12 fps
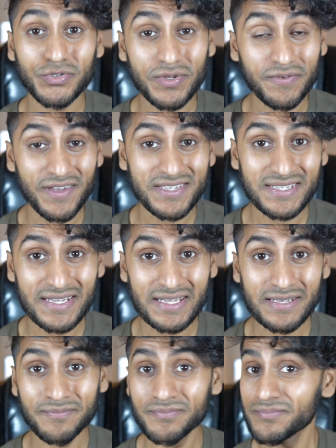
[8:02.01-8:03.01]
to invest
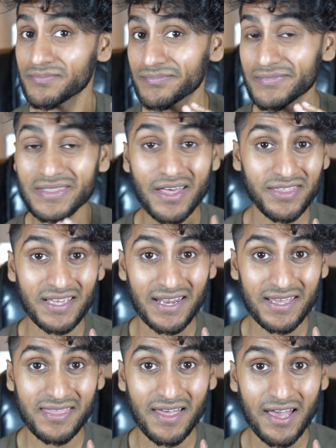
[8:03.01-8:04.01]
in. Nothing
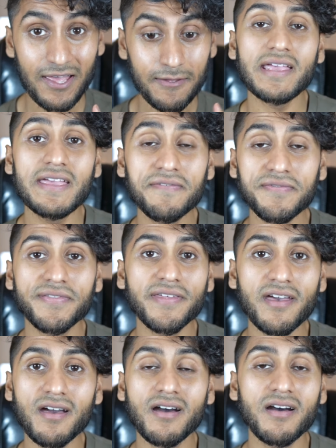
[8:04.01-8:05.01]
like that. If
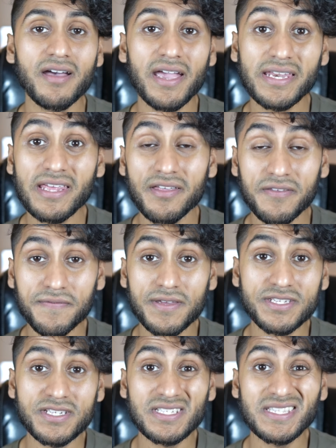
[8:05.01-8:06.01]
there are any other
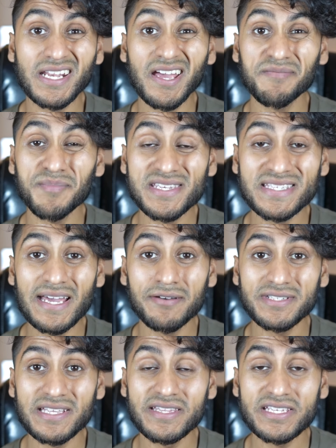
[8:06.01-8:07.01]
features that I've missed
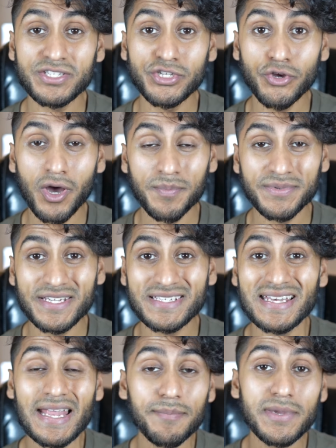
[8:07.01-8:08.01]
out in this new
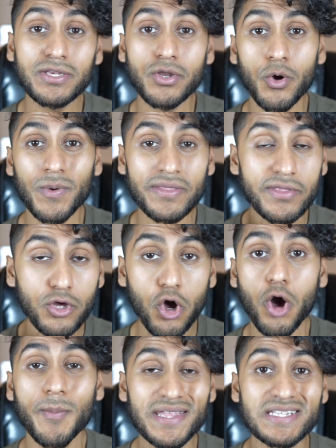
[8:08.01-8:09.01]
update, let me know in the
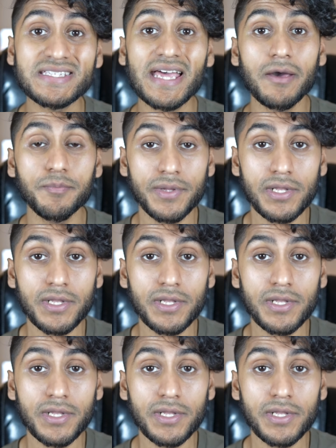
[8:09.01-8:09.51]
comments down